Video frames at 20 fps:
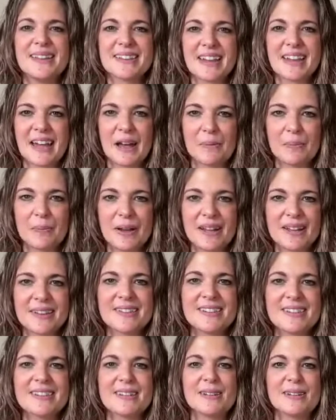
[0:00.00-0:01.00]
to help
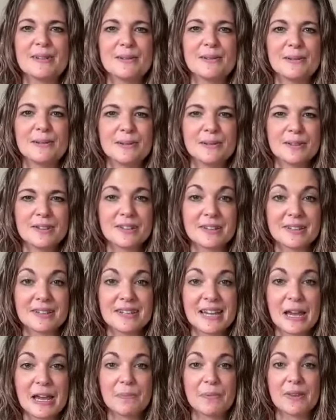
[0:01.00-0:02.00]
us to
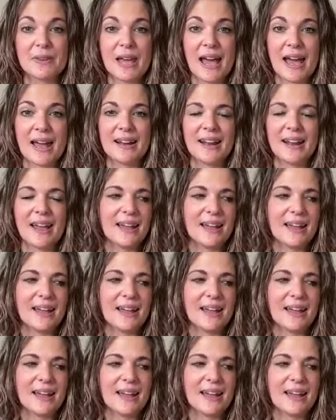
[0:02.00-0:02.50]
taper that.